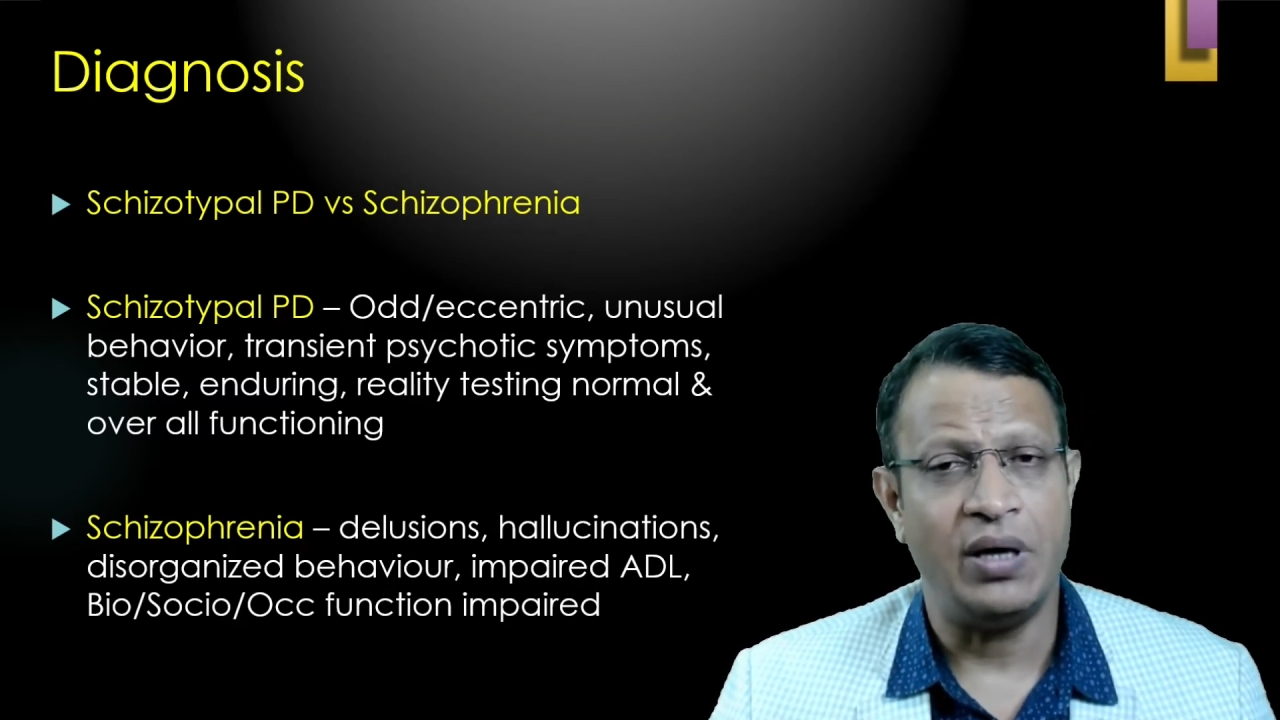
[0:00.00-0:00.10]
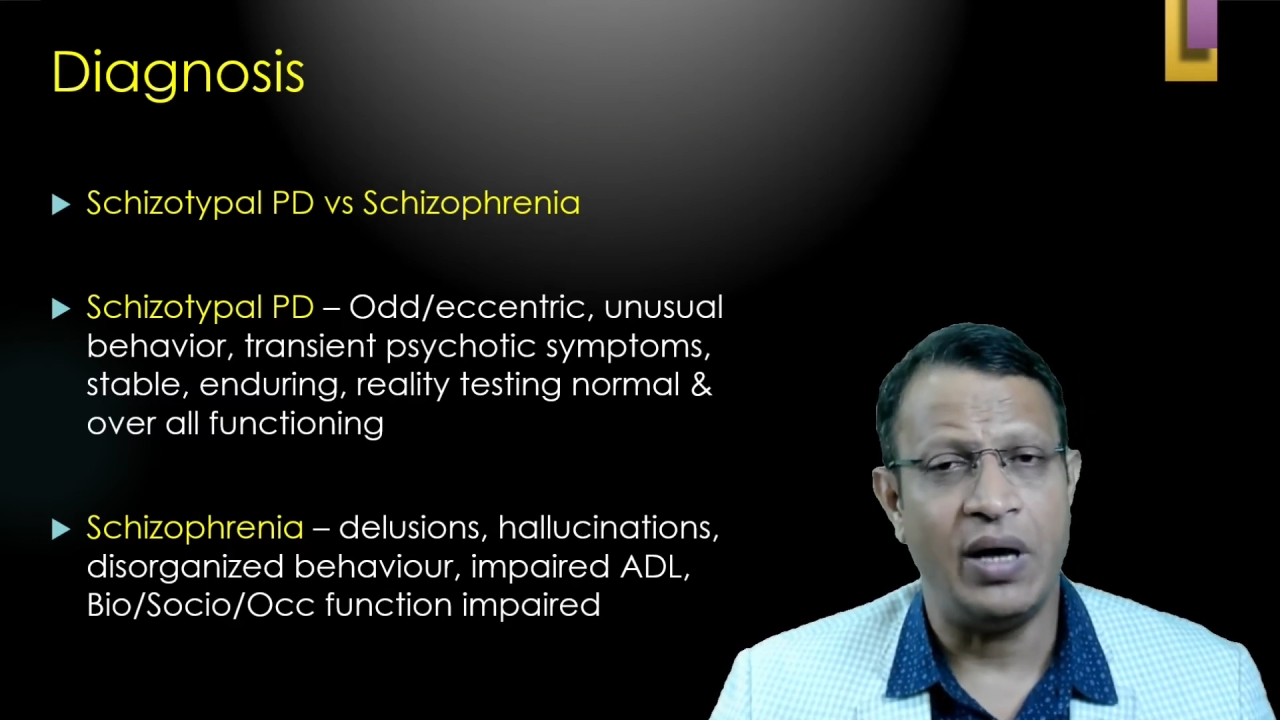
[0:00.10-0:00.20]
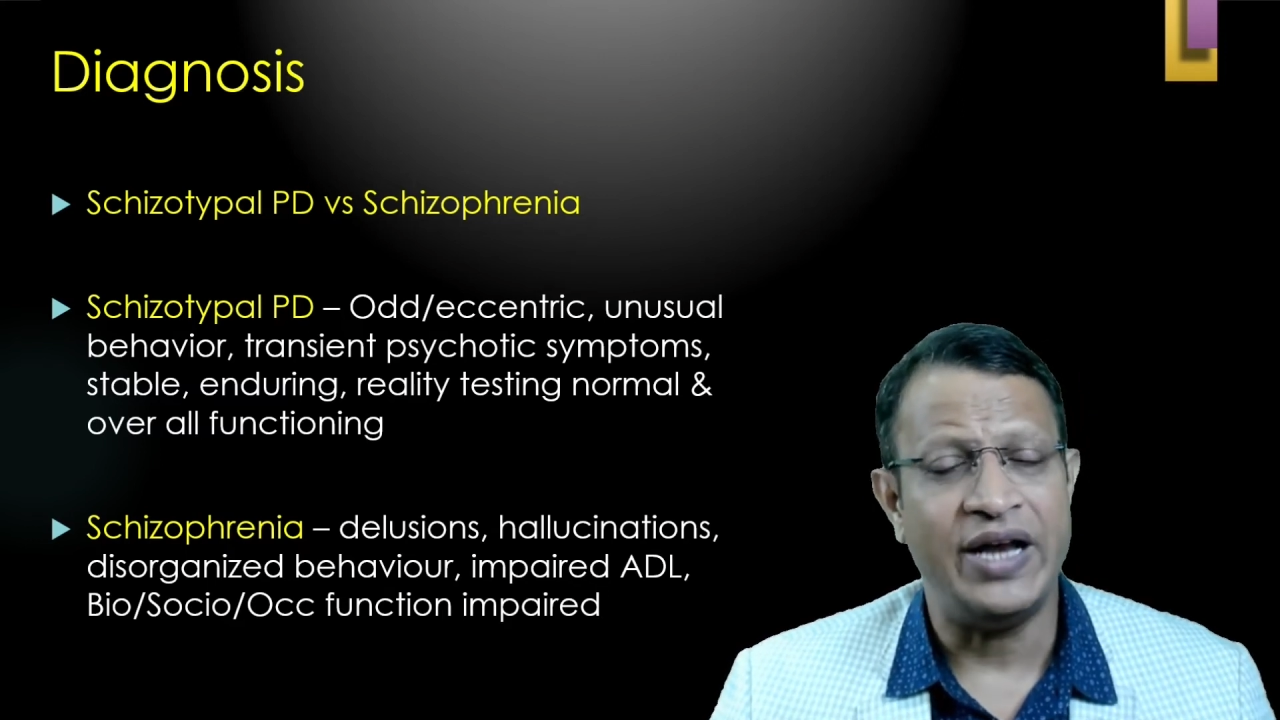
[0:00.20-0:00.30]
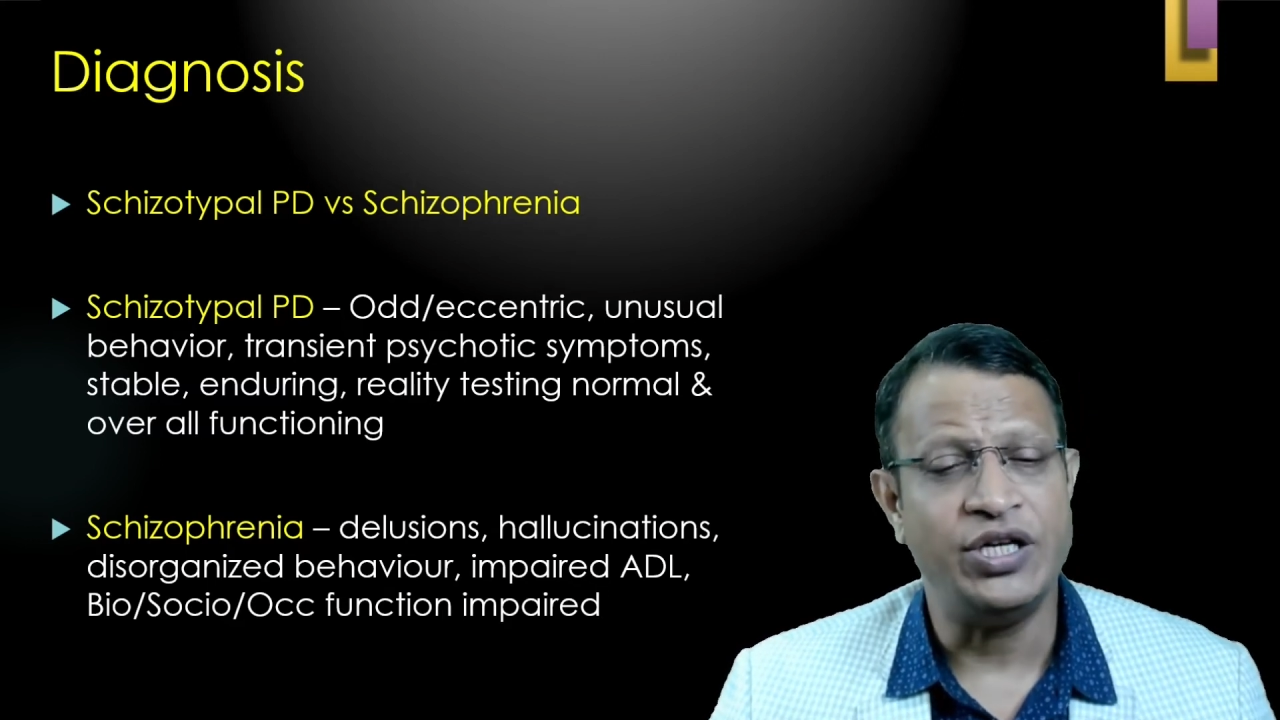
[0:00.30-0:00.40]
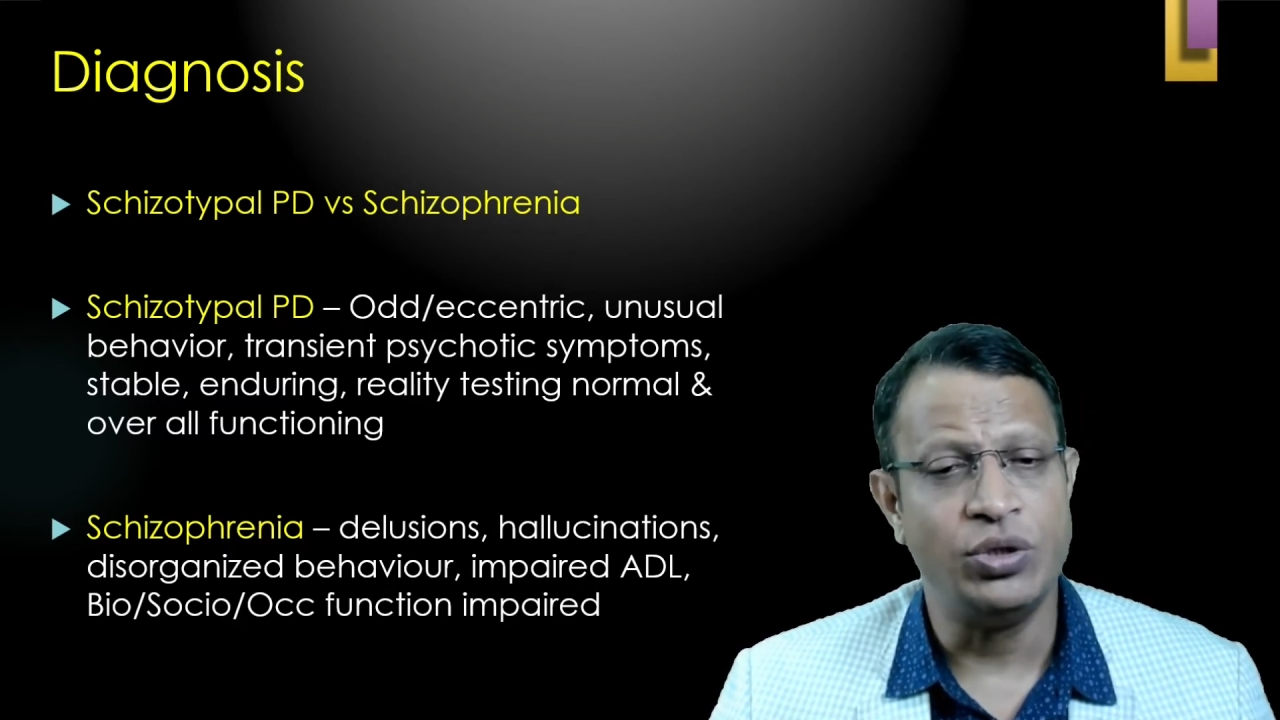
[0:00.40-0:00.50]

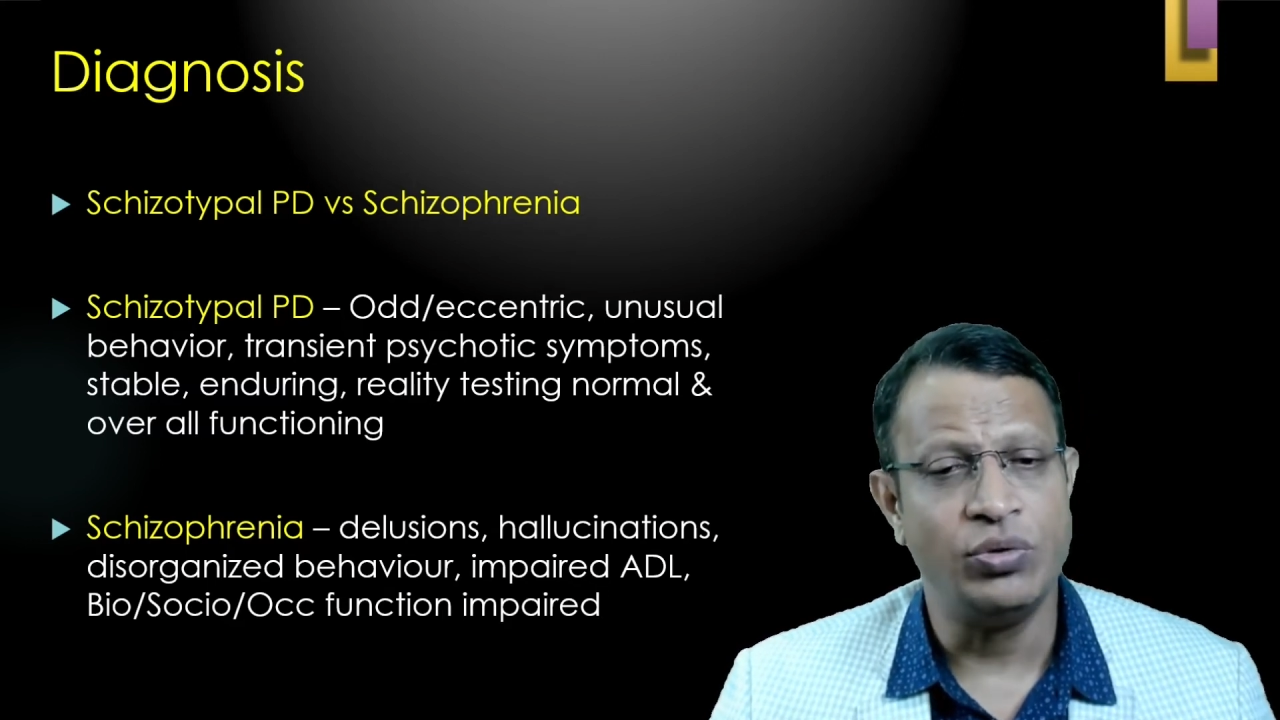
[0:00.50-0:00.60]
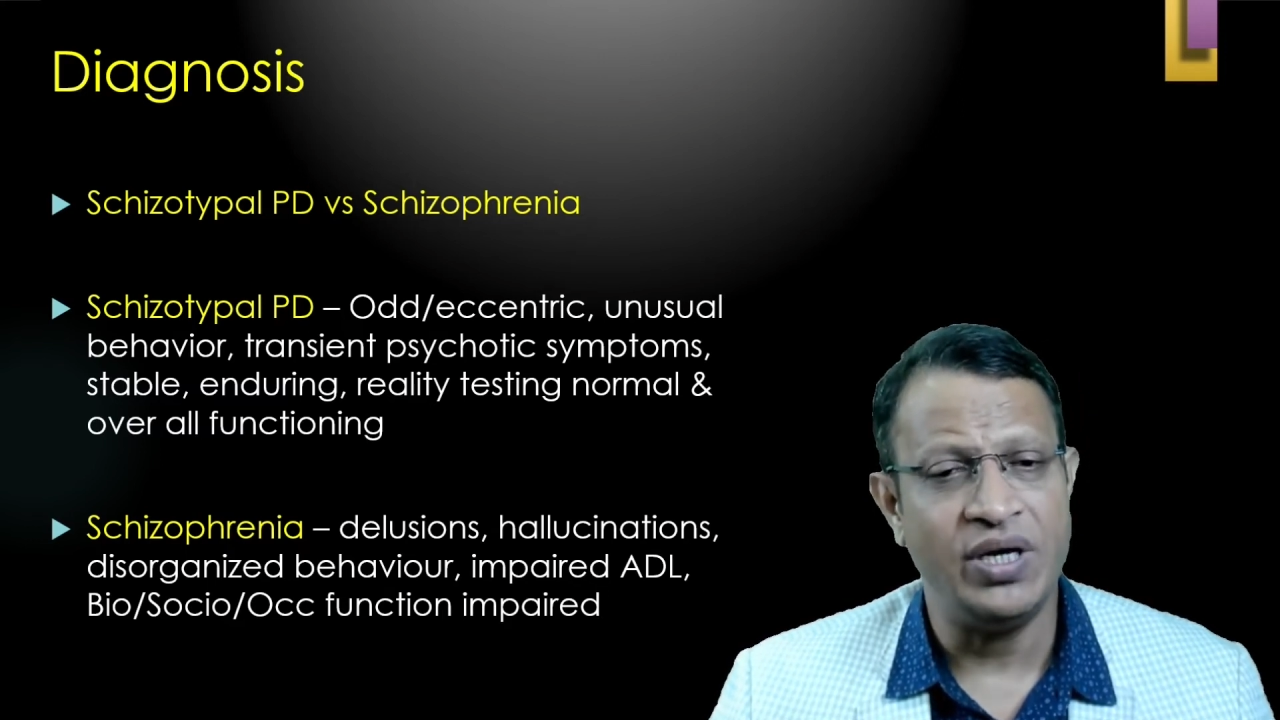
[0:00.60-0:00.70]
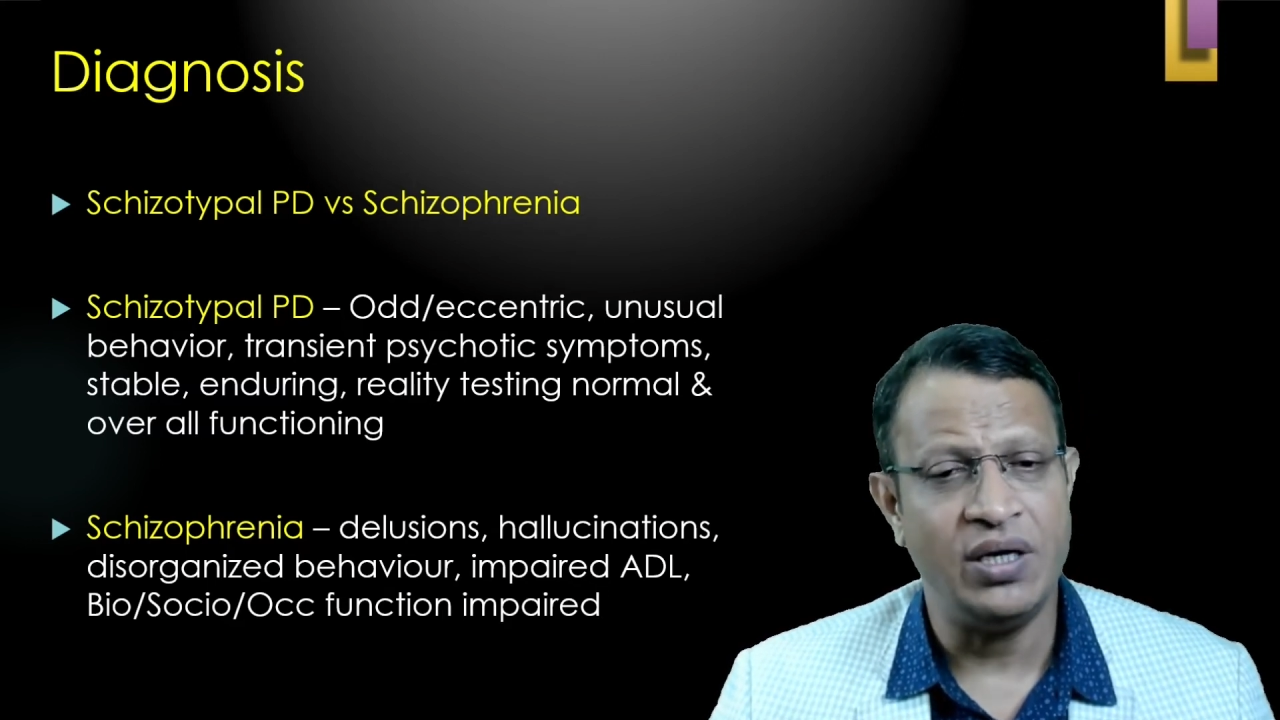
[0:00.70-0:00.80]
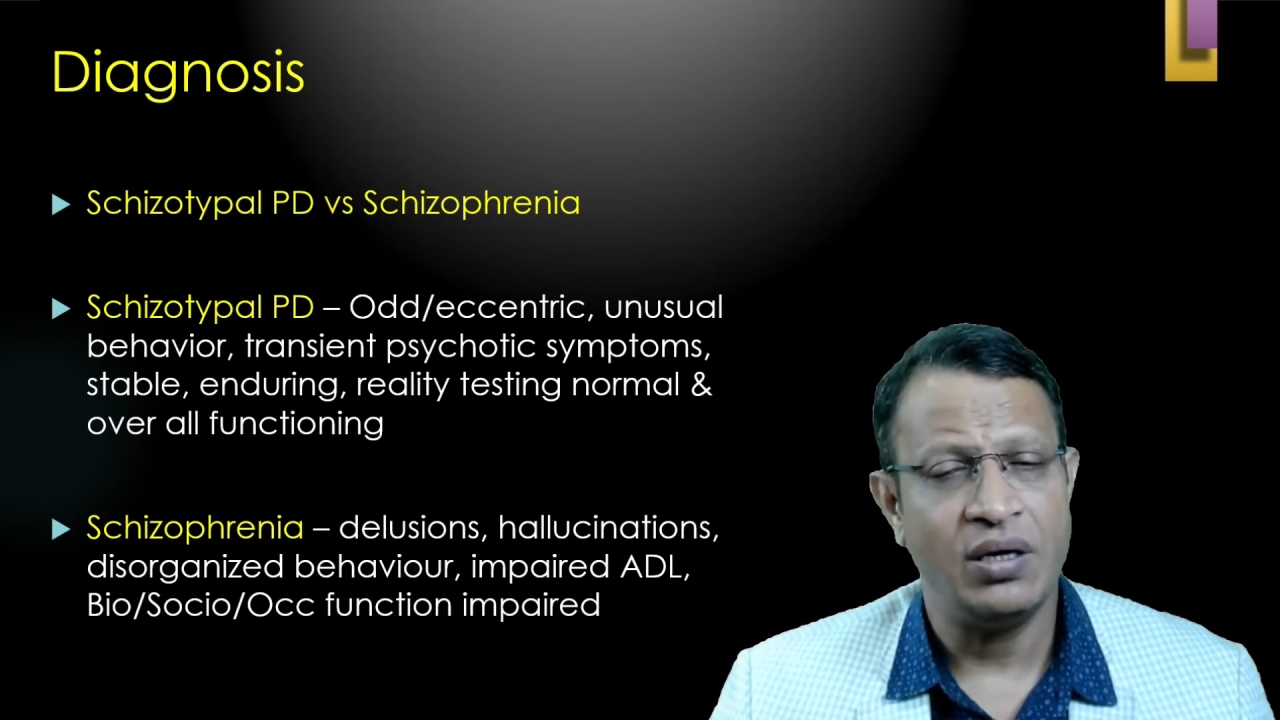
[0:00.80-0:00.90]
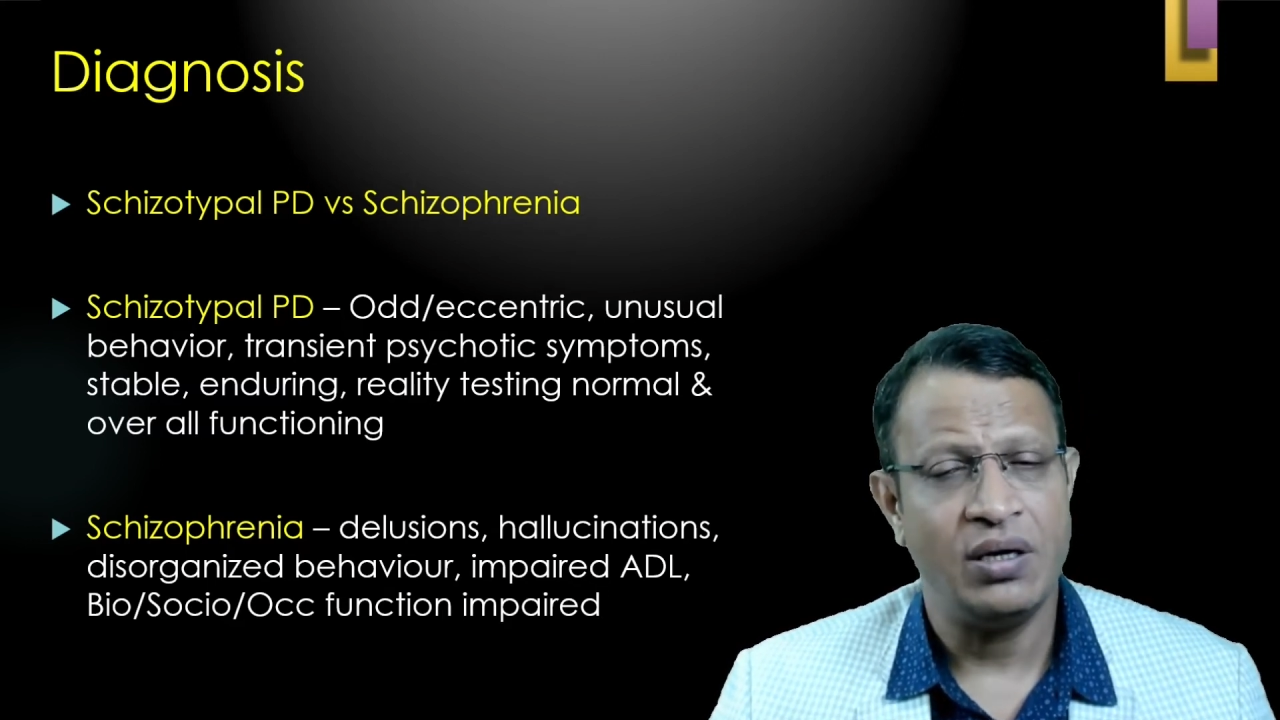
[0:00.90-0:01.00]
enduring,